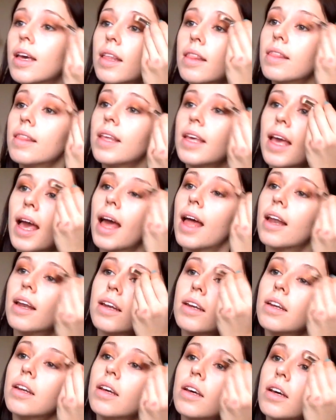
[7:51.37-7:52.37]
in the end.
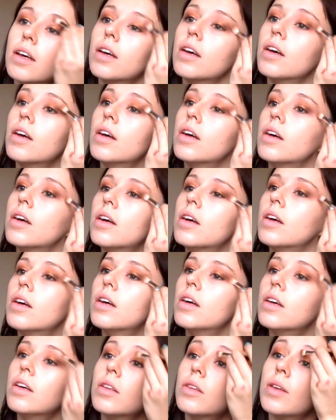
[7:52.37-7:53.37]

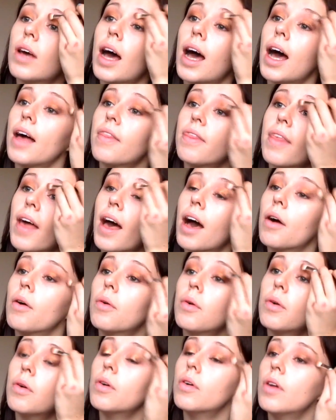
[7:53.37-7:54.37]
Add that
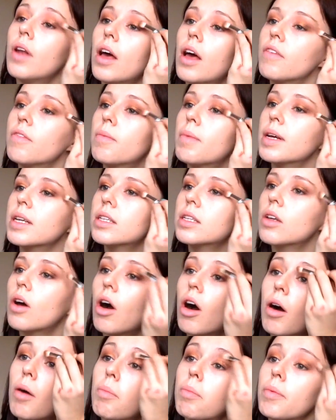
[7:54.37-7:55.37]
all over my
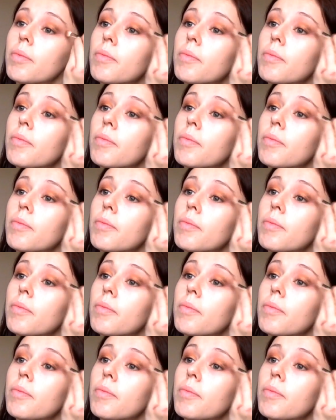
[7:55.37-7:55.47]
top.